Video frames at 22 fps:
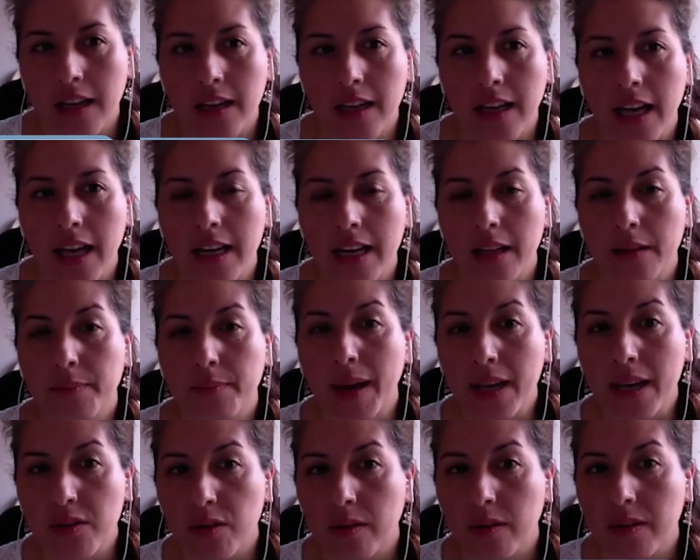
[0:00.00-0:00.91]
and
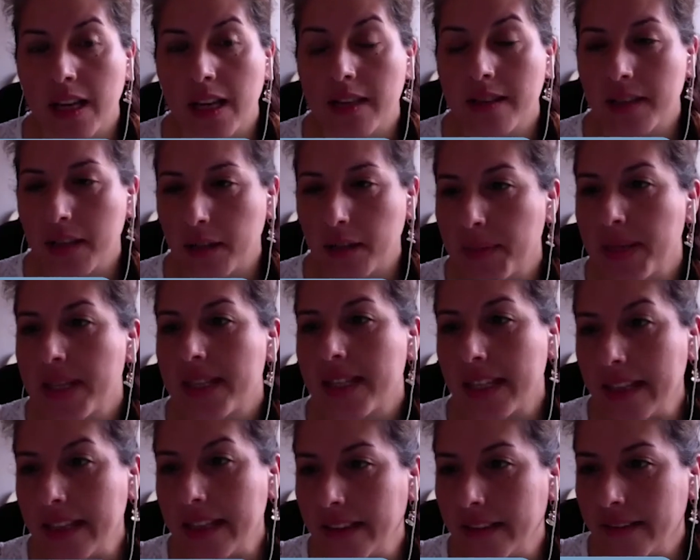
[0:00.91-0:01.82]
Advisory and Service
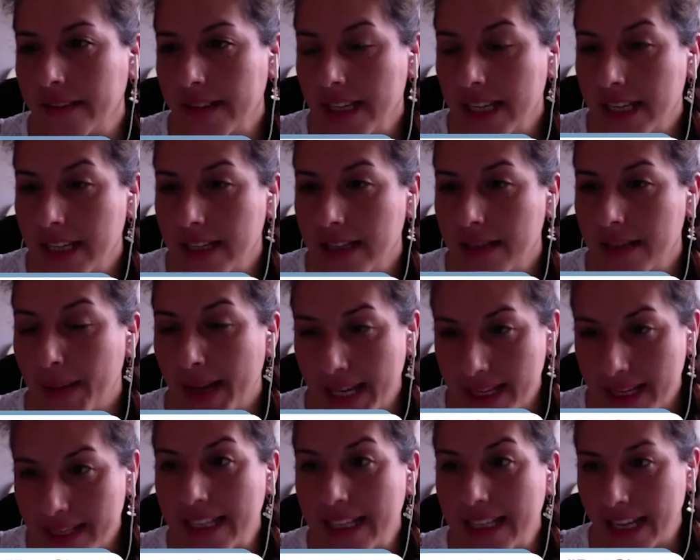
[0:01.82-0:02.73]
Center
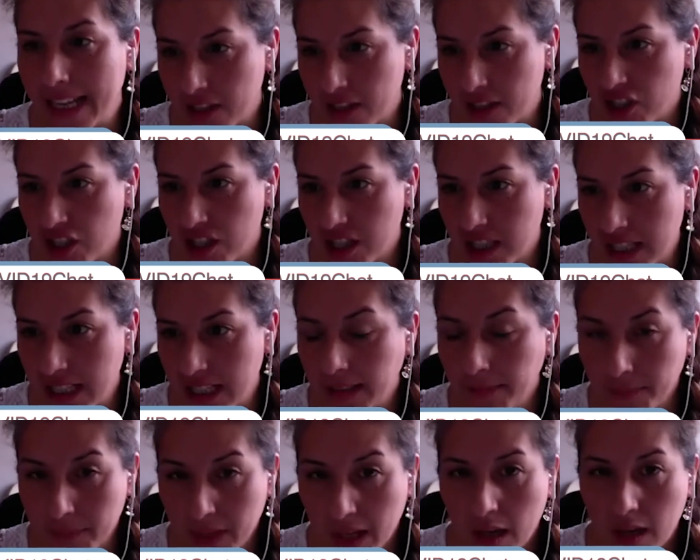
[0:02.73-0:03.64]
based in Argentina,
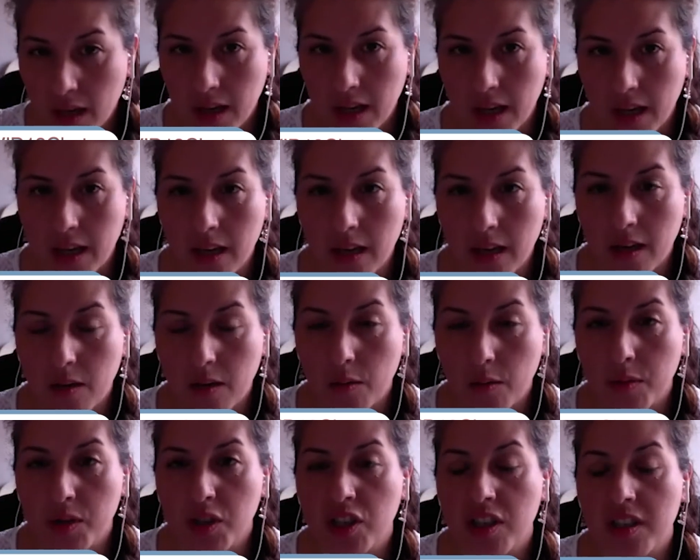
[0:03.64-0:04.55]

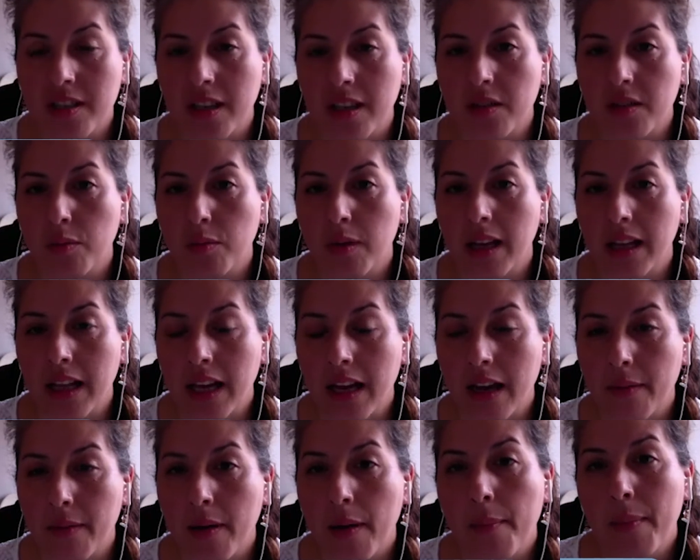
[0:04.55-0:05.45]
which is as well
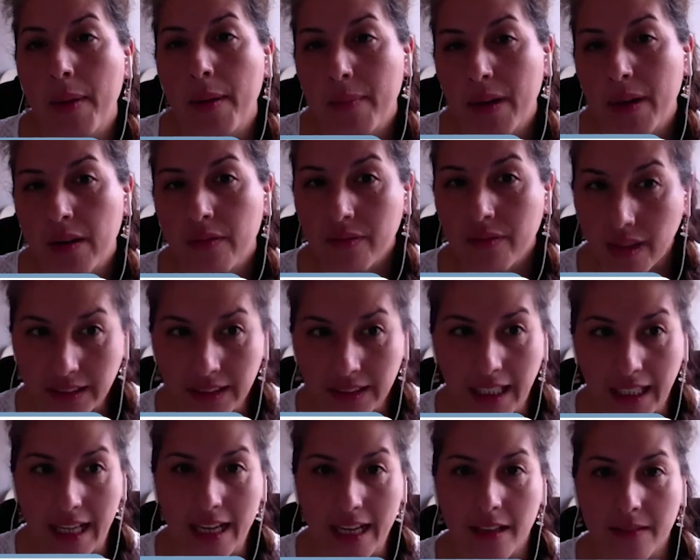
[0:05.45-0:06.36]
a member of ACT
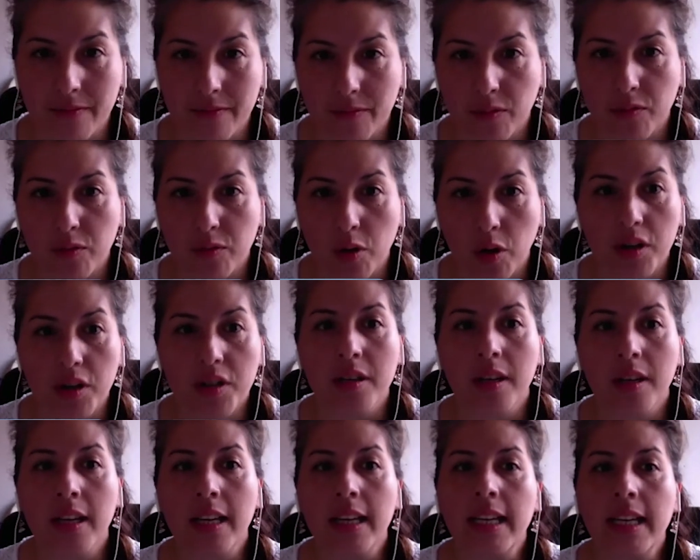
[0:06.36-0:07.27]
Alliance, of course.
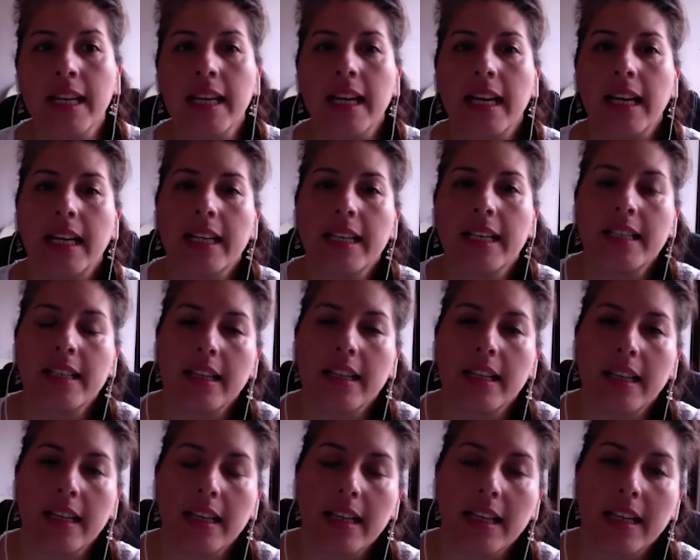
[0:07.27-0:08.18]
And
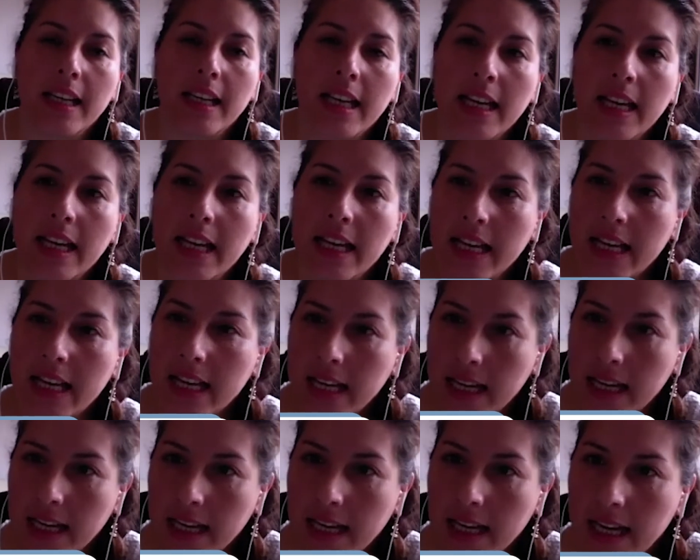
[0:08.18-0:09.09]

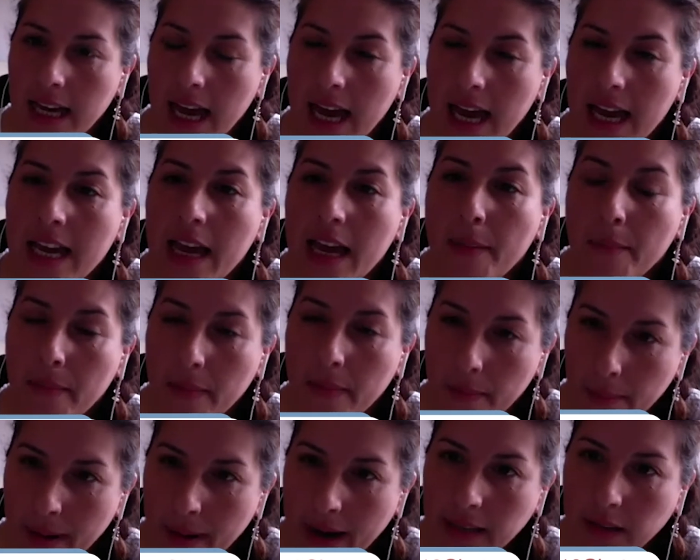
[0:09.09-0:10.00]
I am
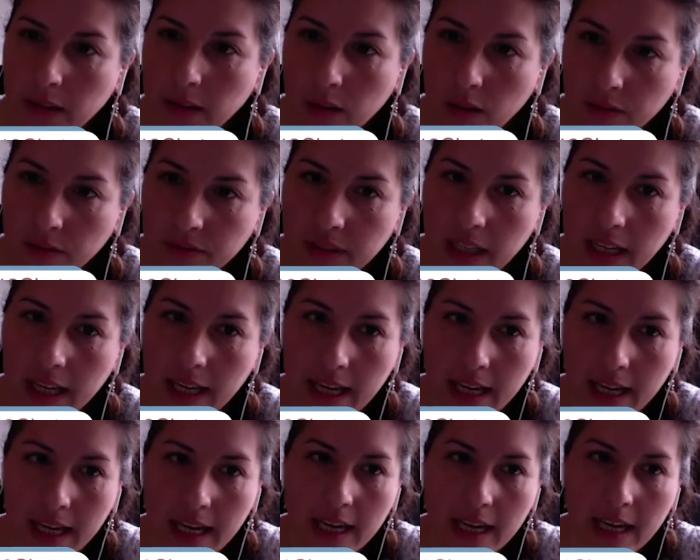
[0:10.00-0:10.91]
part of
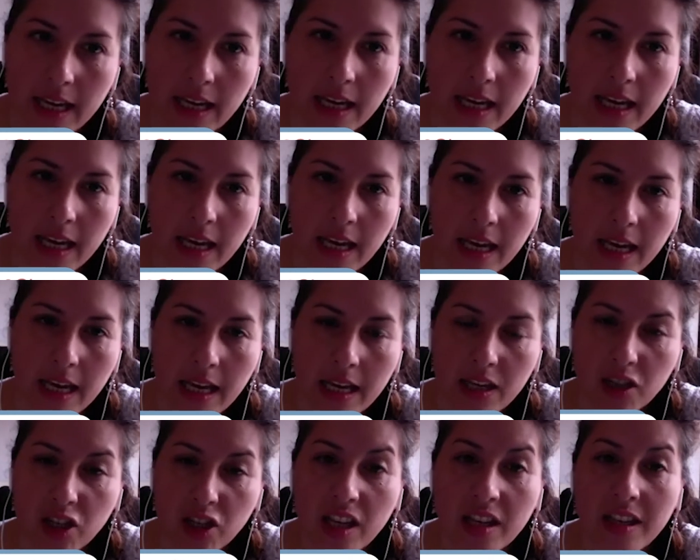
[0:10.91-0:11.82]
the
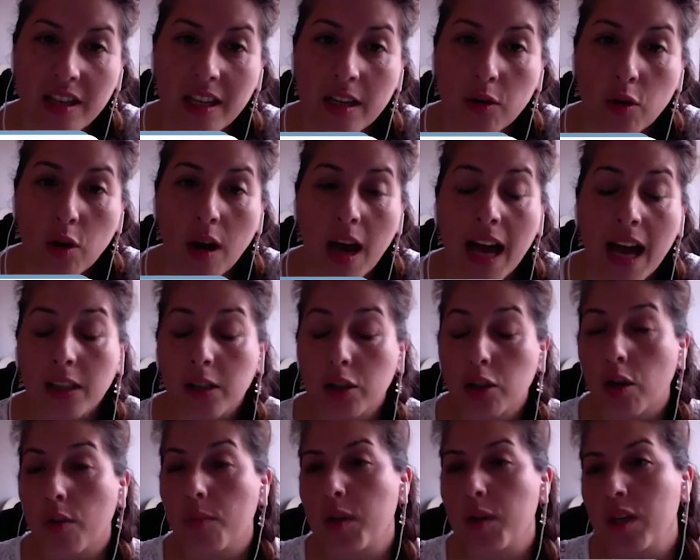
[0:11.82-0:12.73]
Gender ACT
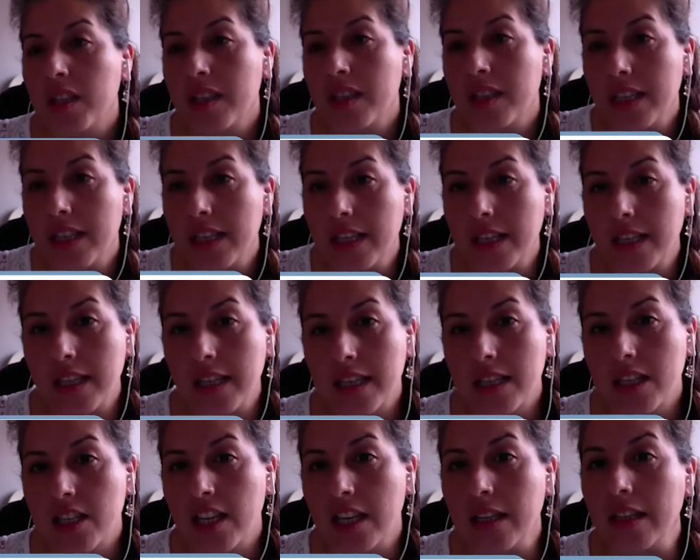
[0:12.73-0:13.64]

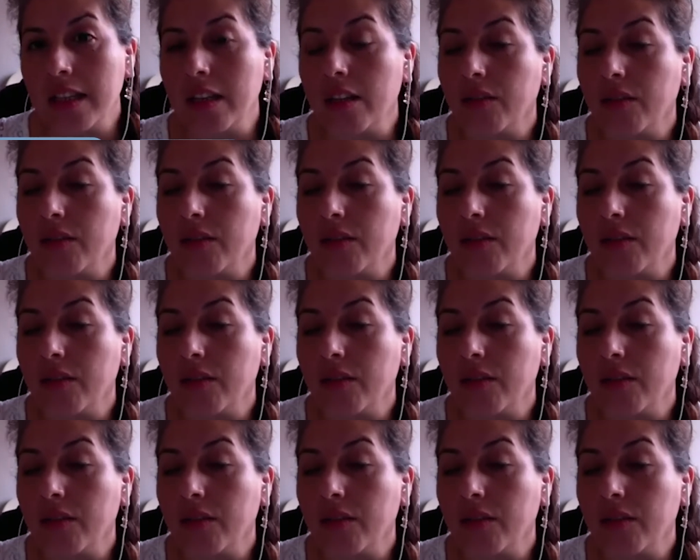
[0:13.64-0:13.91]
community, Gender